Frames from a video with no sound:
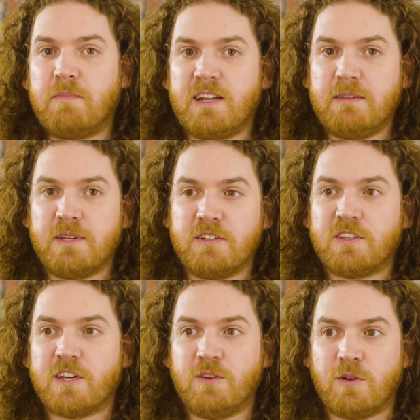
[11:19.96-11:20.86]
Money bills
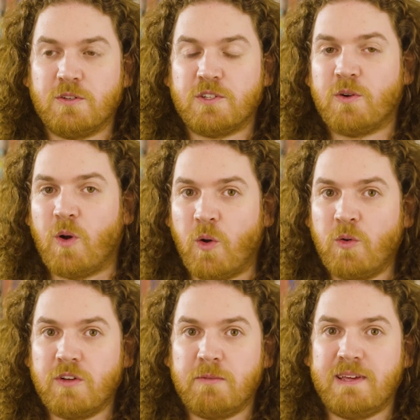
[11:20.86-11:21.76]
can also
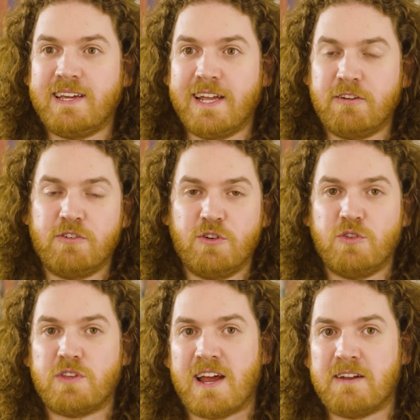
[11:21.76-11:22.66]
only be
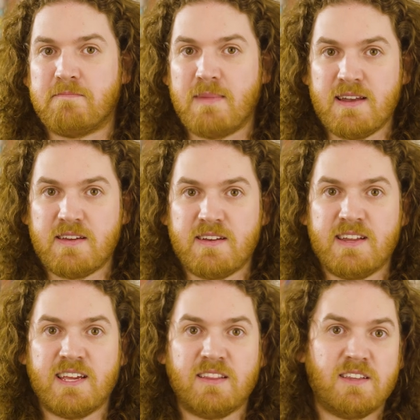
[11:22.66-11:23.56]
introduced and amended
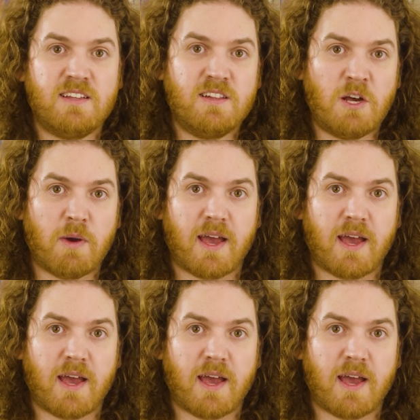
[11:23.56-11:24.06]
in the lower